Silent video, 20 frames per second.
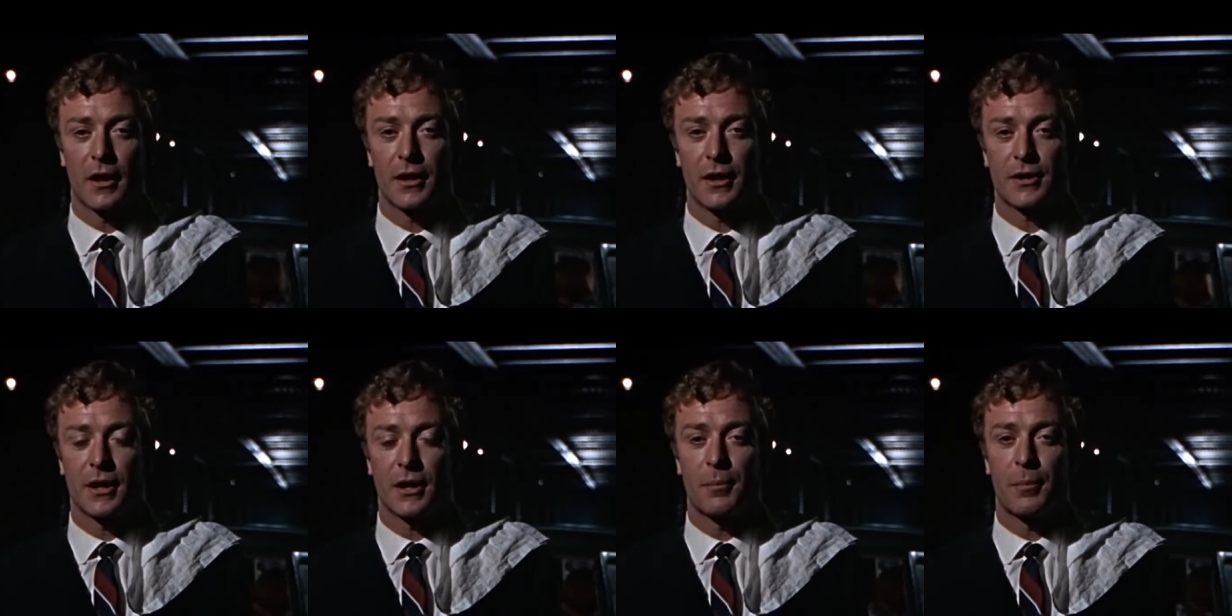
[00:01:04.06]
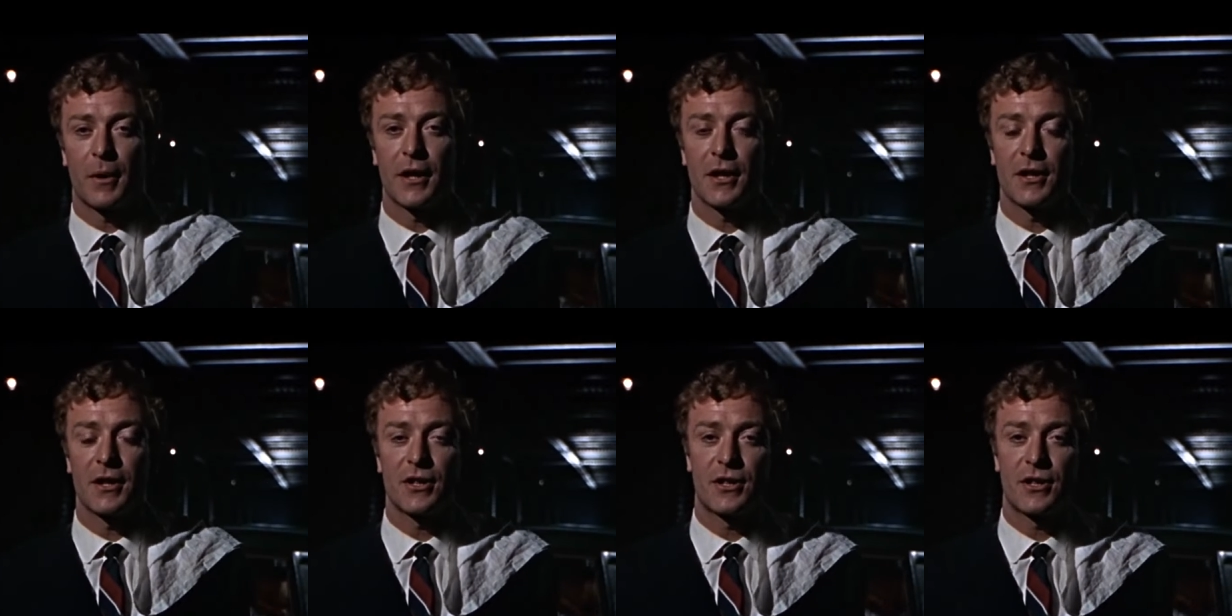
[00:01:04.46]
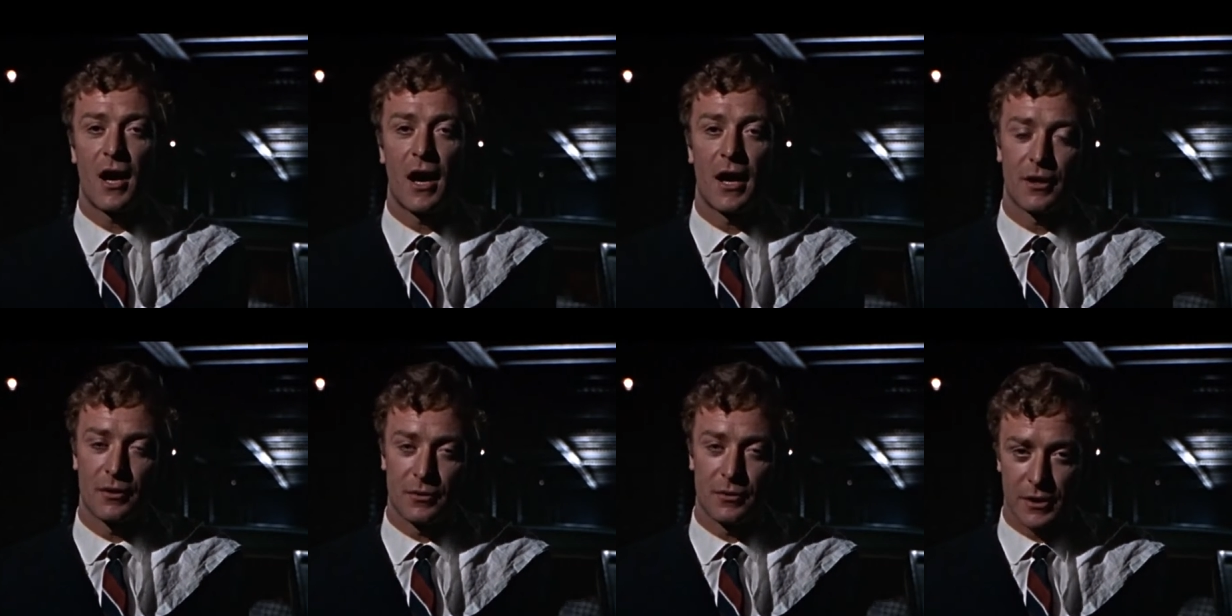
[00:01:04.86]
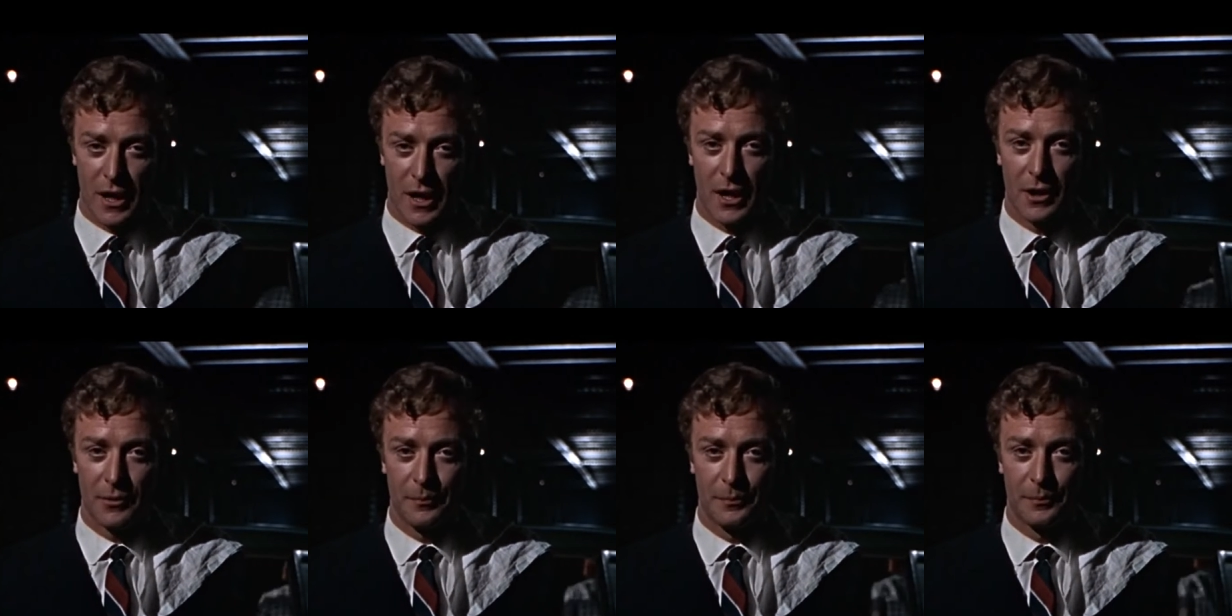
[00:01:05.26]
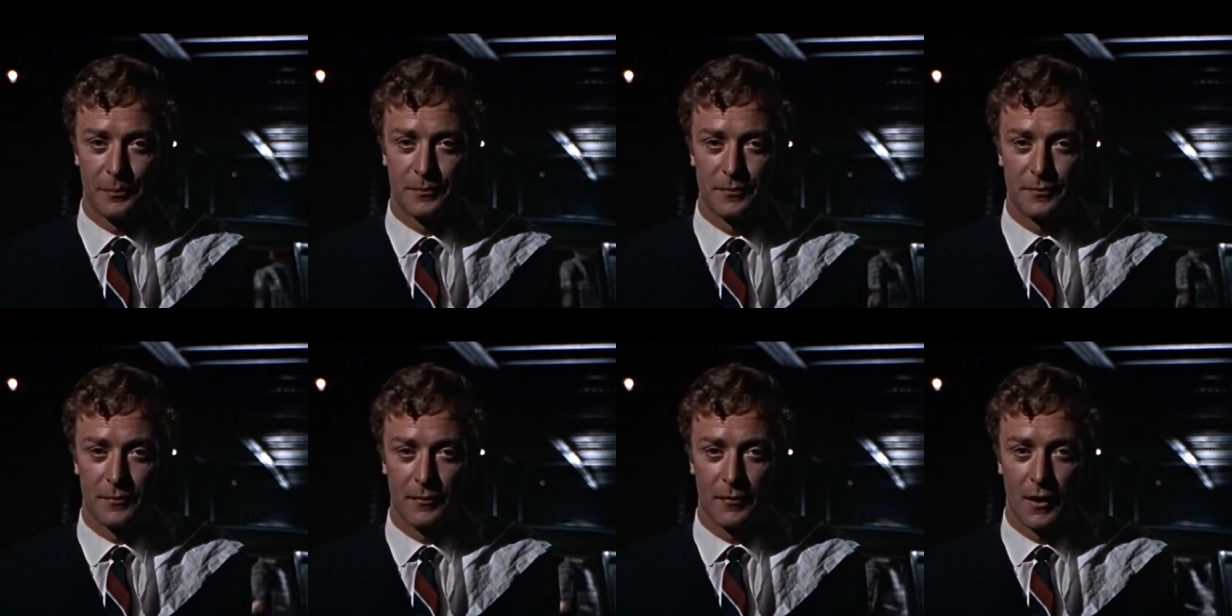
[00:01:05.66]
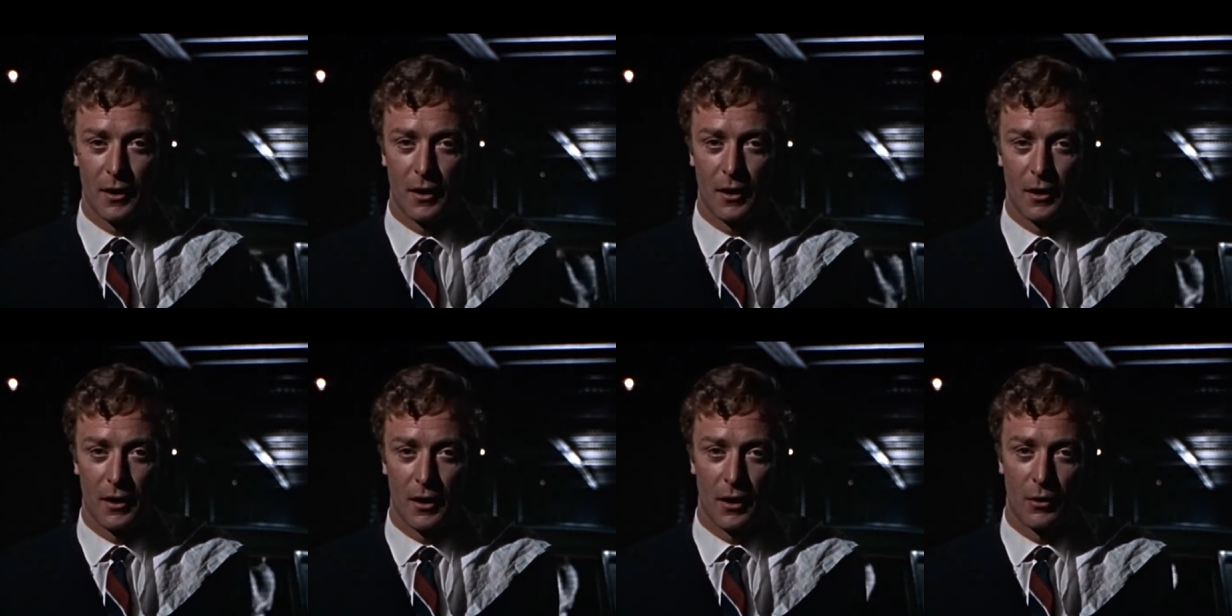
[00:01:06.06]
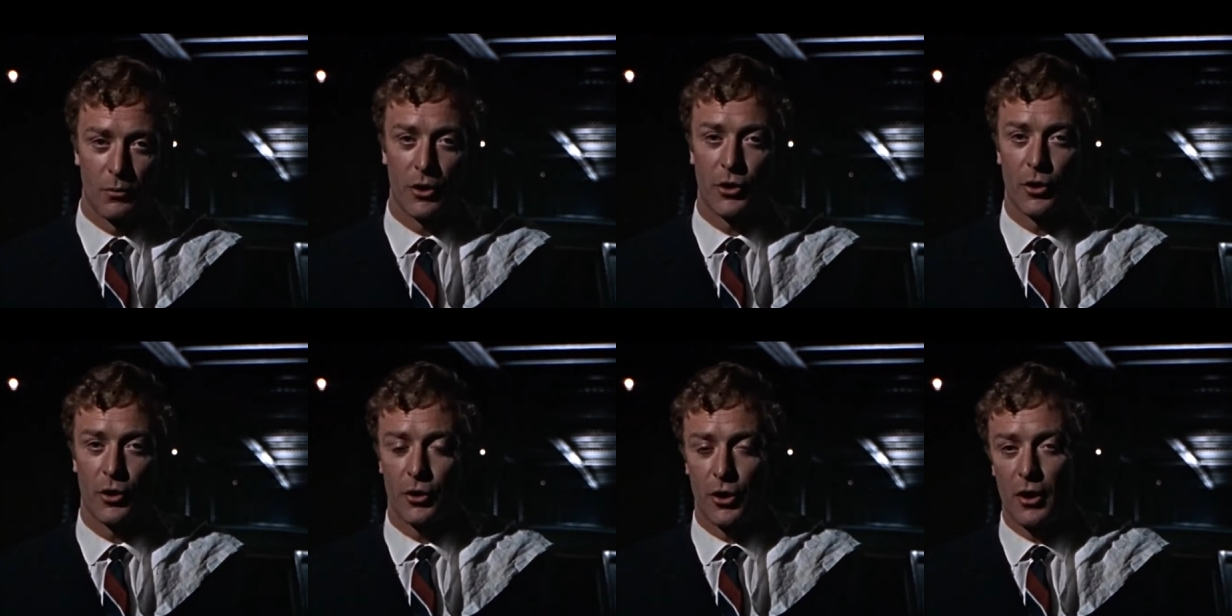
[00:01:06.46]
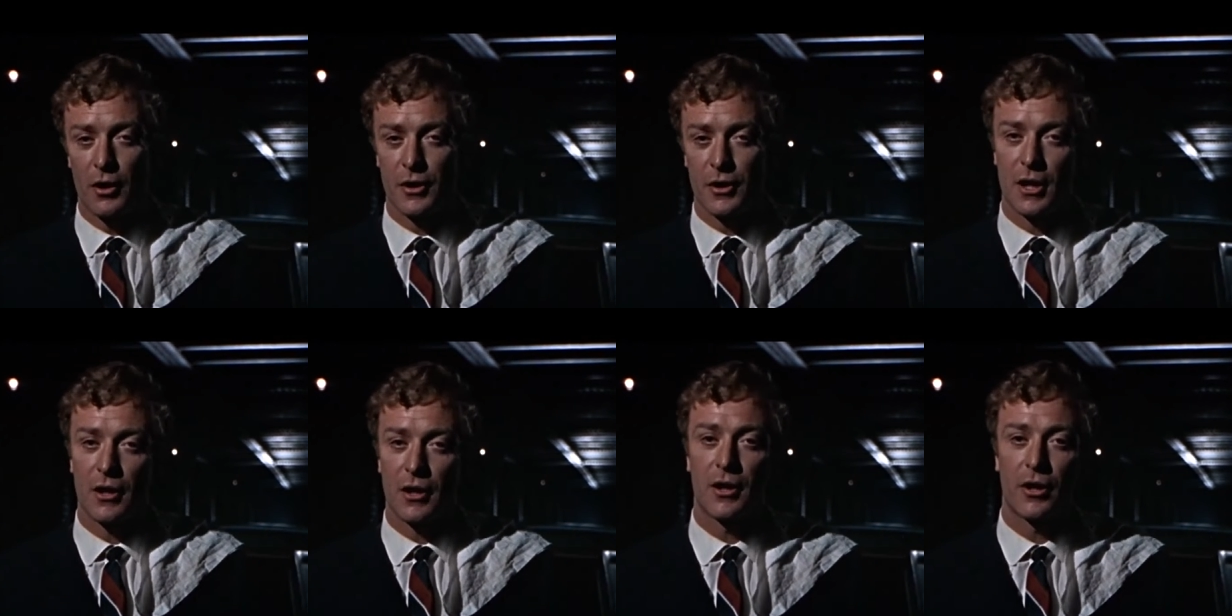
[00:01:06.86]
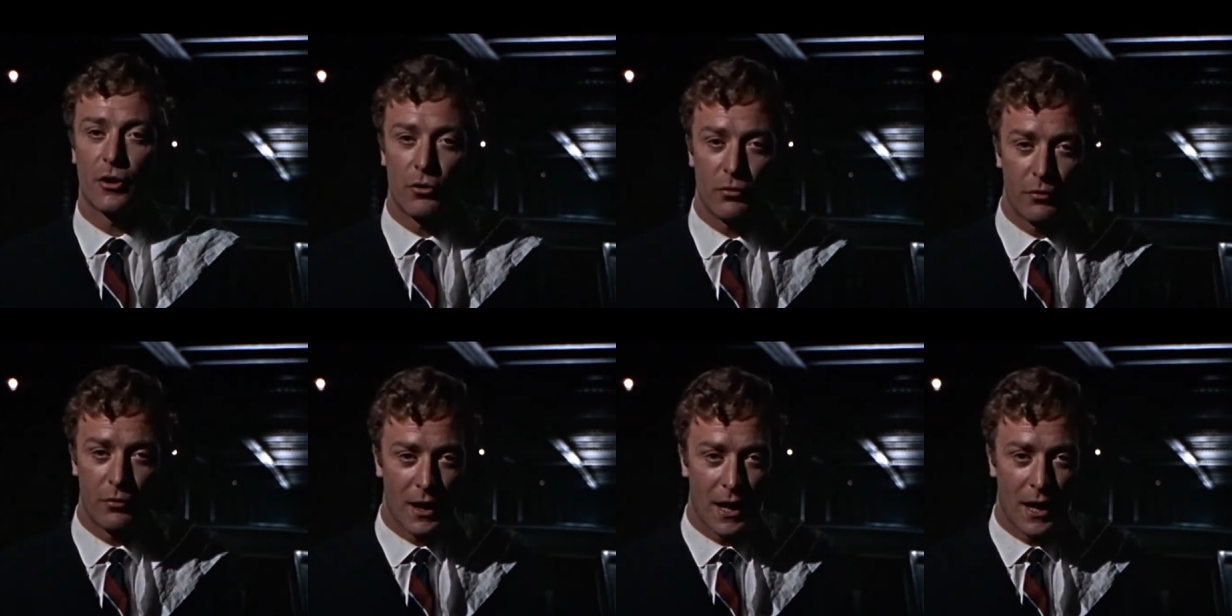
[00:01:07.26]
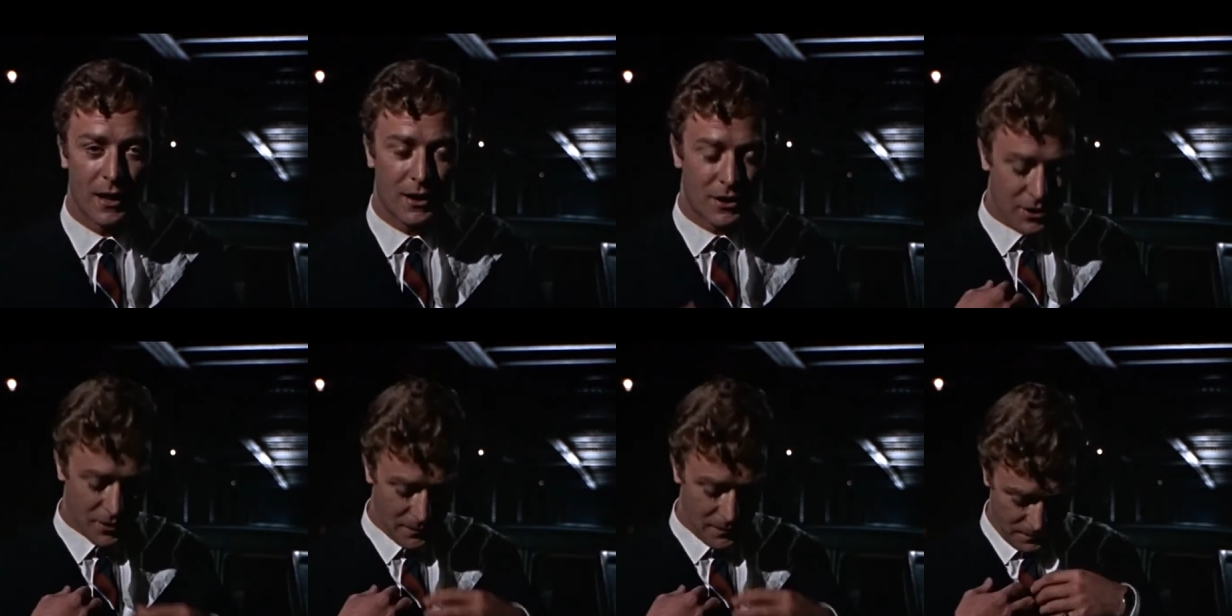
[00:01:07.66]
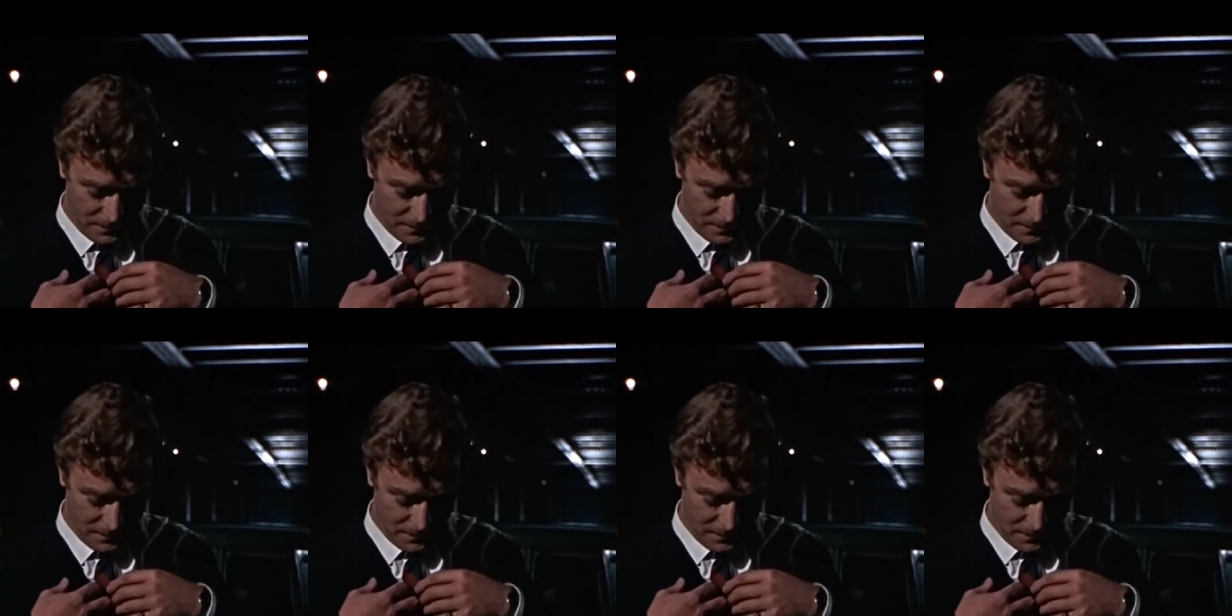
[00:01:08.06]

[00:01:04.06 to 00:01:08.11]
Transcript: going to see the bleeding titles now. Well, you're not, so you can all relax.